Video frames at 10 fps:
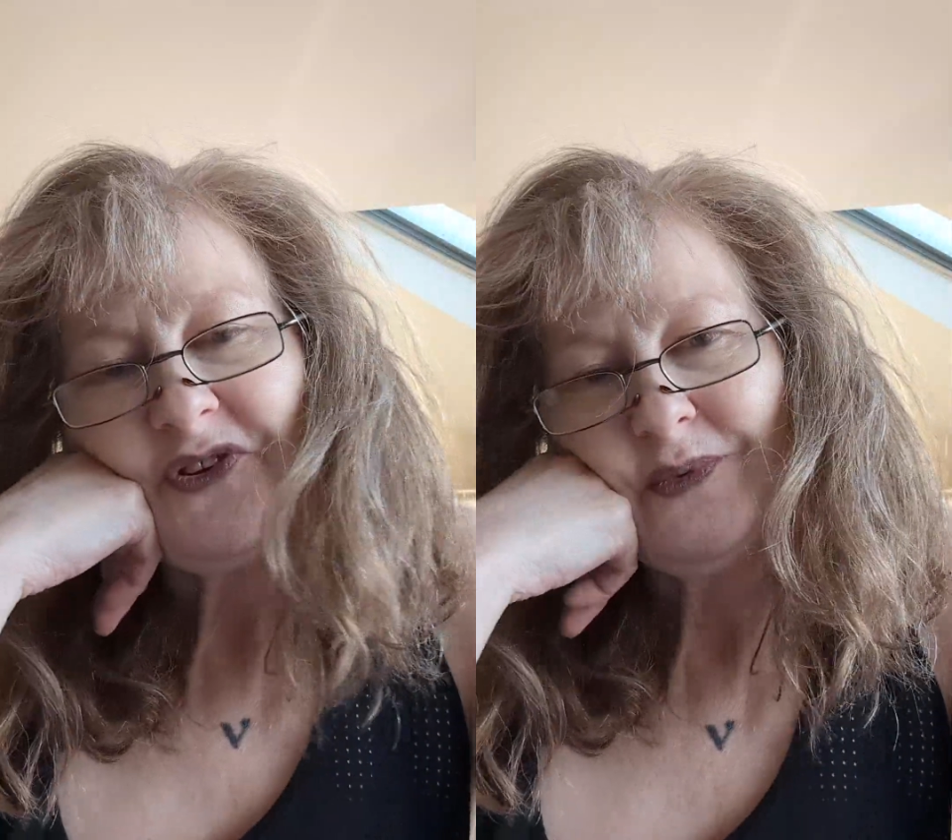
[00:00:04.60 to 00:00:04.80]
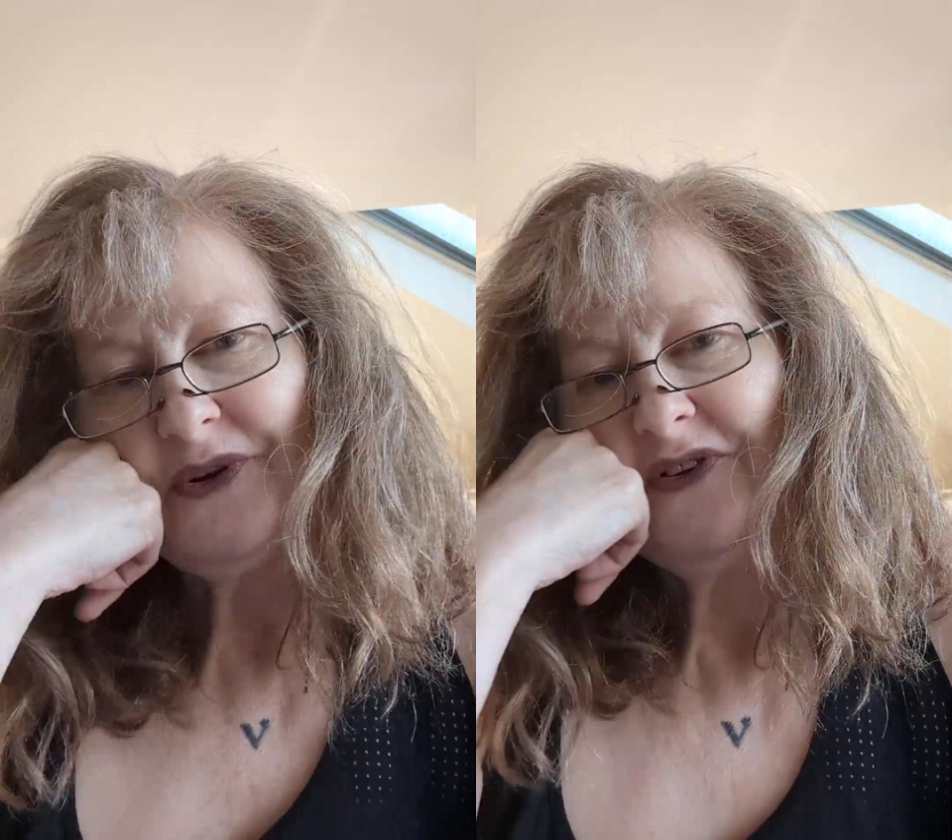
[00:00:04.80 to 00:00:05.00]

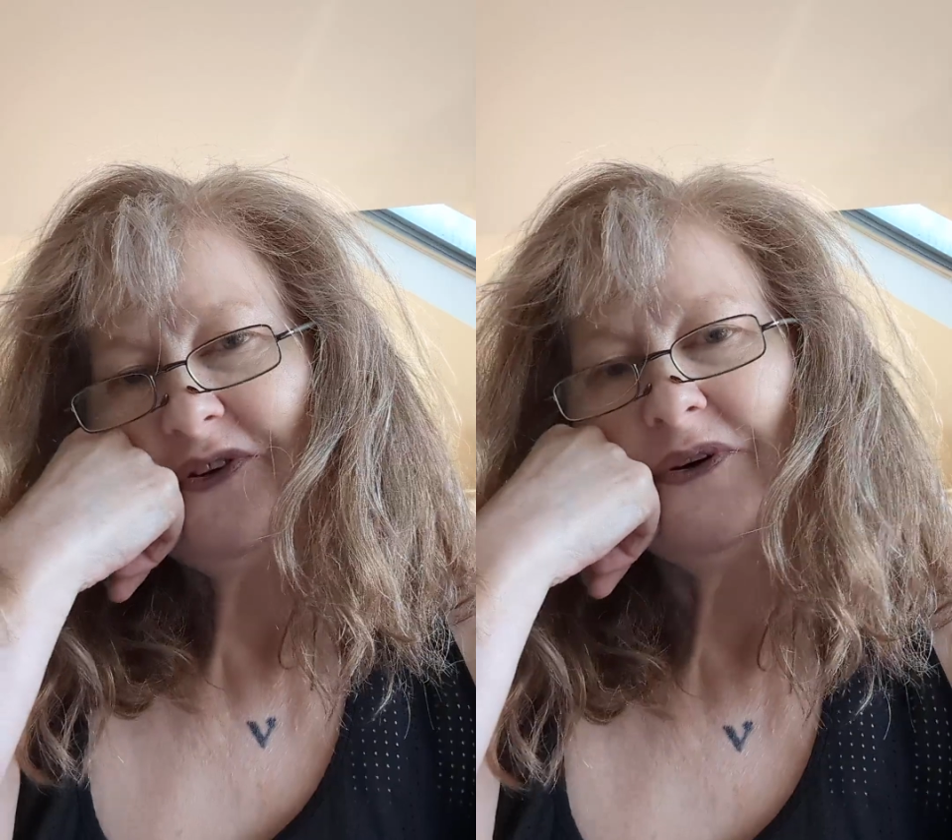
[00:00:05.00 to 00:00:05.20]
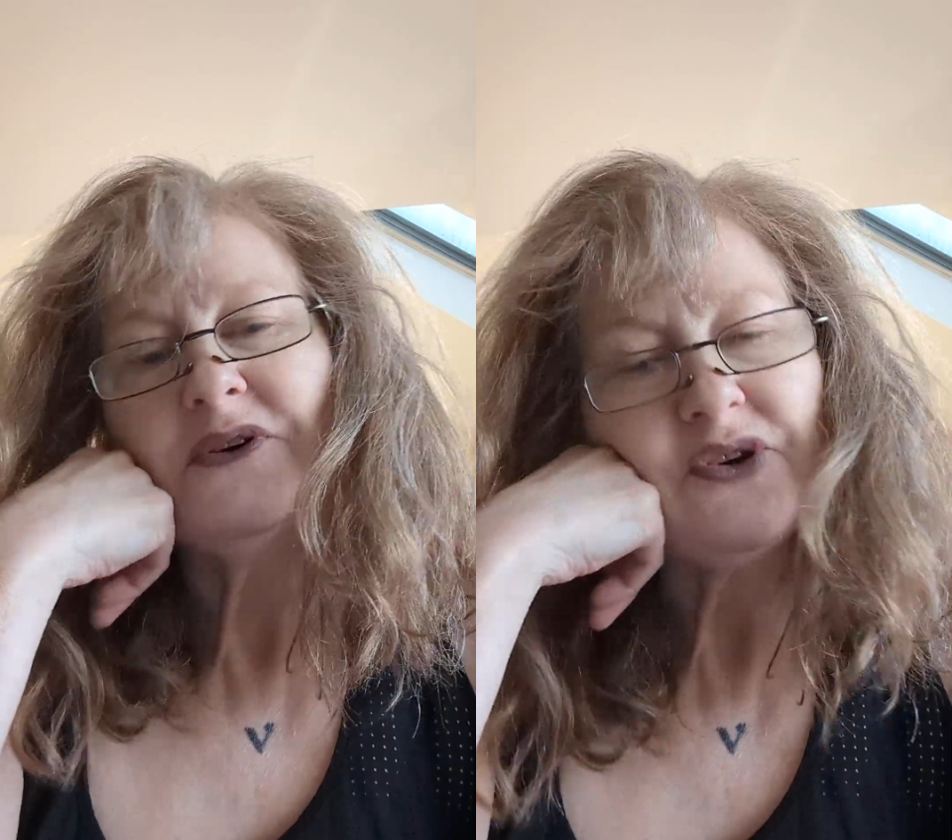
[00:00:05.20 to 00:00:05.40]
This one
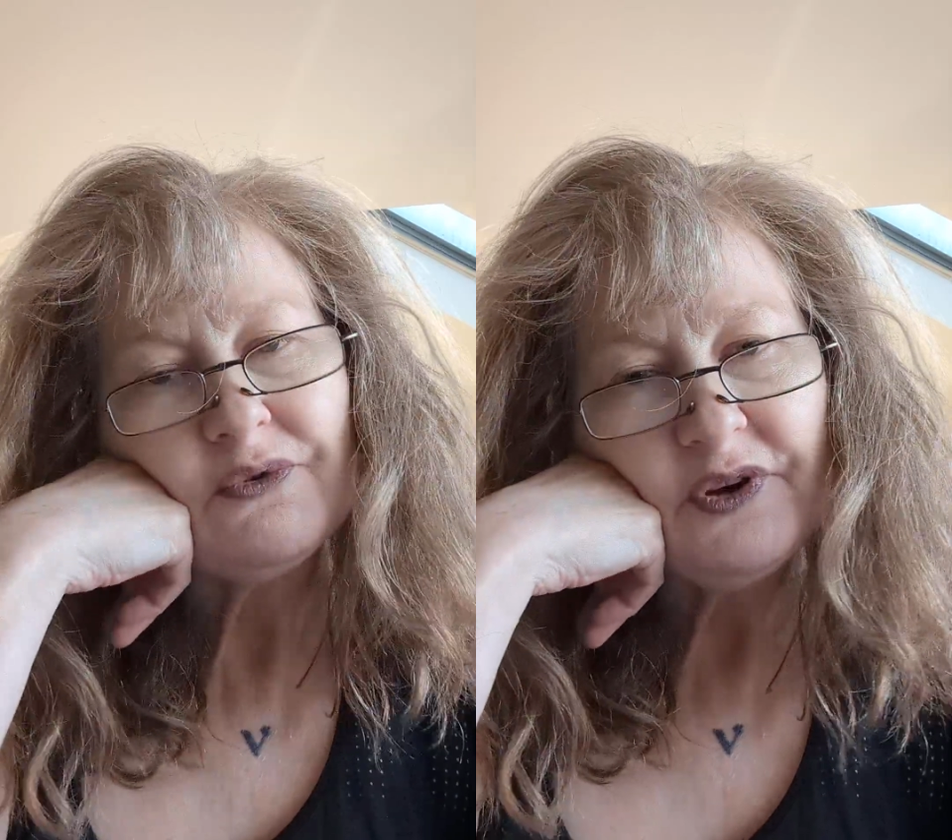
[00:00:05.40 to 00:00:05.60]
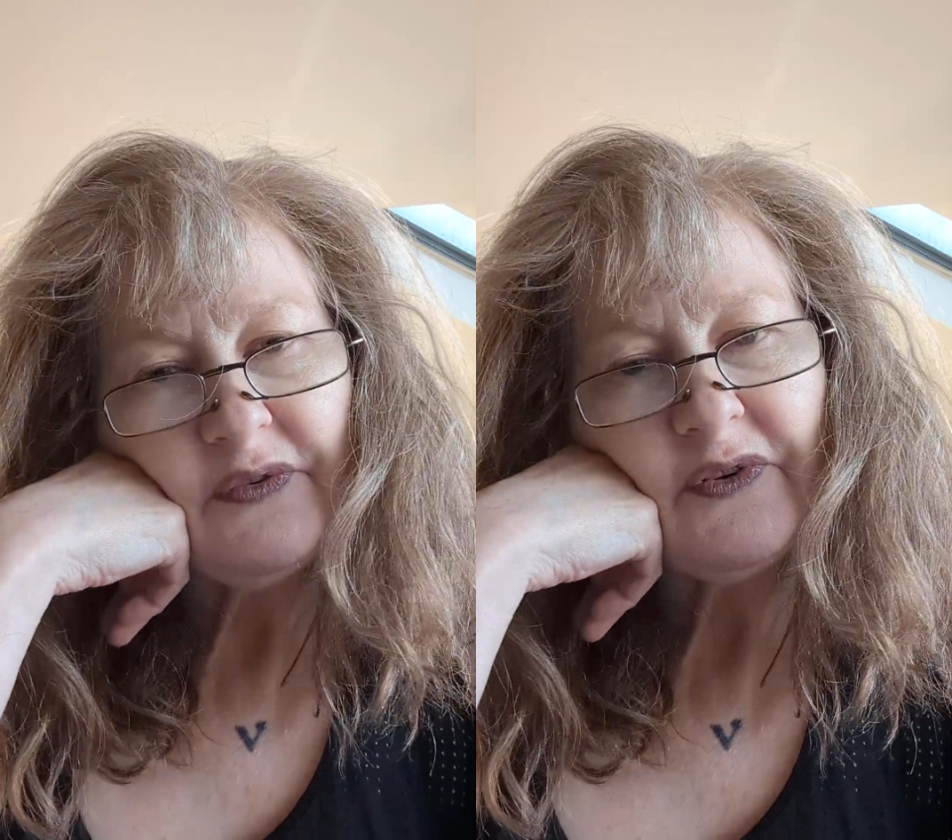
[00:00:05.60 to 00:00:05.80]
is
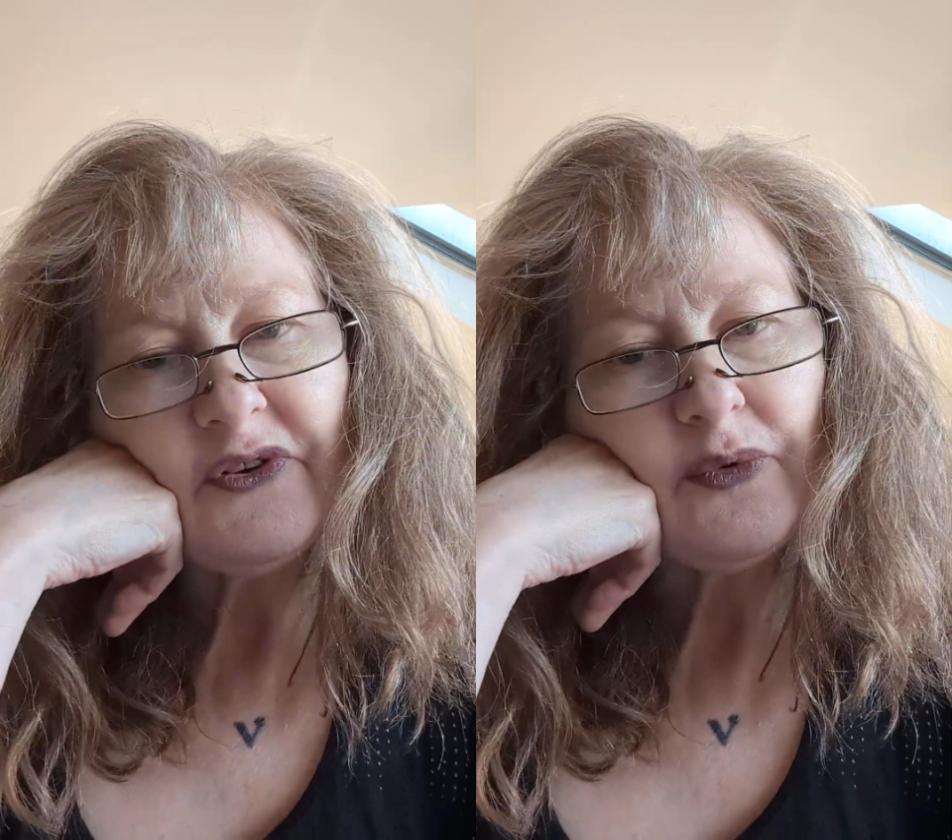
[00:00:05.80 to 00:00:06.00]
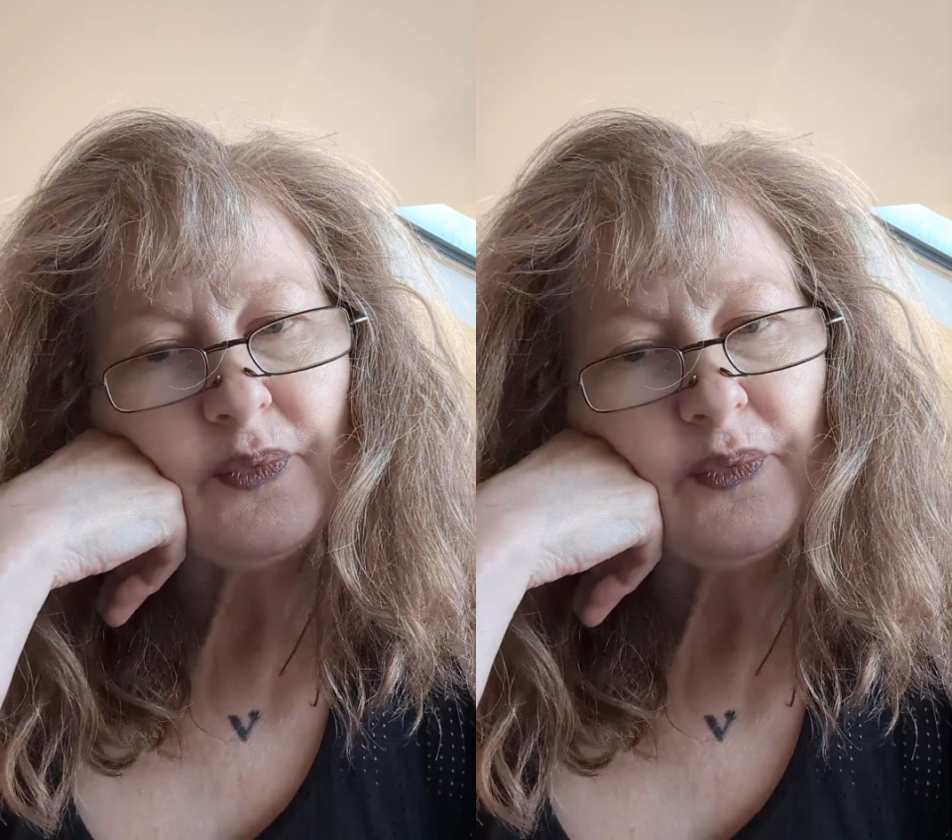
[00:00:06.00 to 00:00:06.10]
called Grief is